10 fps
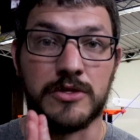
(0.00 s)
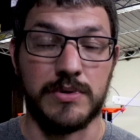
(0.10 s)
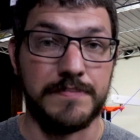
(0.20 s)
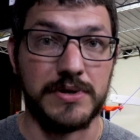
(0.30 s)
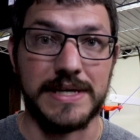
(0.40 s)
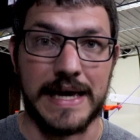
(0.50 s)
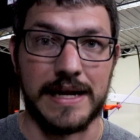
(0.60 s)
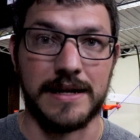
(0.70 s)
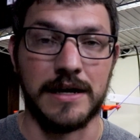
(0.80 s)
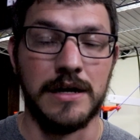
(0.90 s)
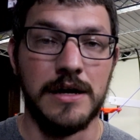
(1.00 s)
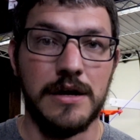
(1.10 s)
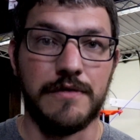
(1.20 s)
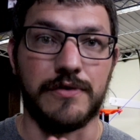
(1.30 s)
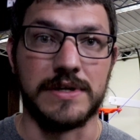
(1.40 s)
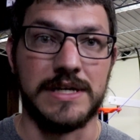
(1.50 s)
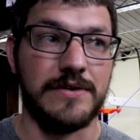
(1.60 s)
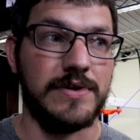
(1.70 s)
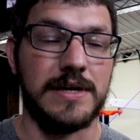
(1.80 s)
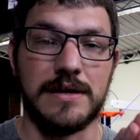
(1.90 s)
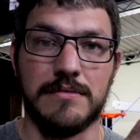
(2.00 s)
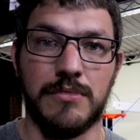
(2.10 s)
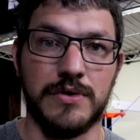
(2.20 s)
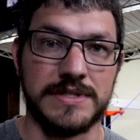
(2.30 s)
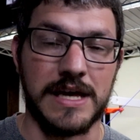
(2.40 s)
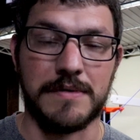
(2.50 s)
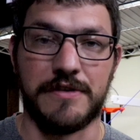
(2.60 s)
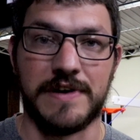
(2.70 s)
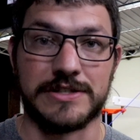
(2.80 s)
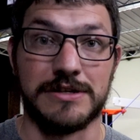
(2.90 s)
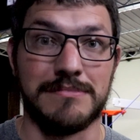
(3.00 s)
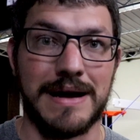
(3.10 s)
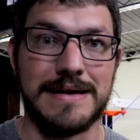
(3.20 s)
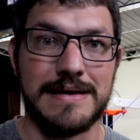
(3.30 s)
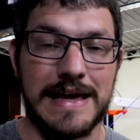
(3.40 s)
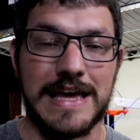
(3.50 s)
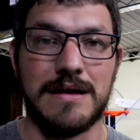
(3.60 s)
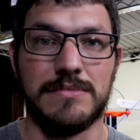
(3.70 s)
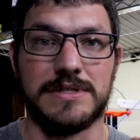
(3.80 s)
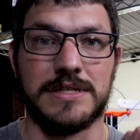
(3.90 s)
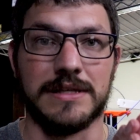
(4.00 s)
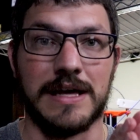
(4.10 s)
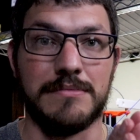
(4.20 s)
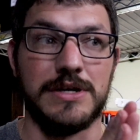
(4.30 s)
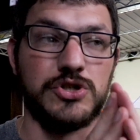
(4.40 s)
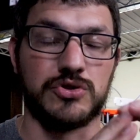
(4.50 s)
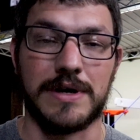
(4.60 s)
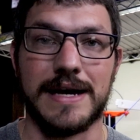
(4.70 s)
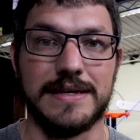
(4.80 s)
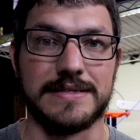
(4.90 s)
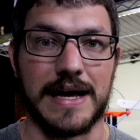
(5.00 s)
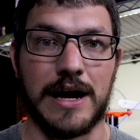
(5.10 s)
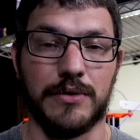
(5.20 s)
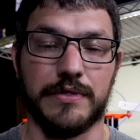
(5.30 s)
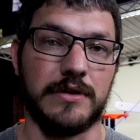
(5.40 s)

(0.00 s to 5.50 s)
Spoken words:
3D Printing Canada for giving Mosaic Manufacturing my name to let me try this out.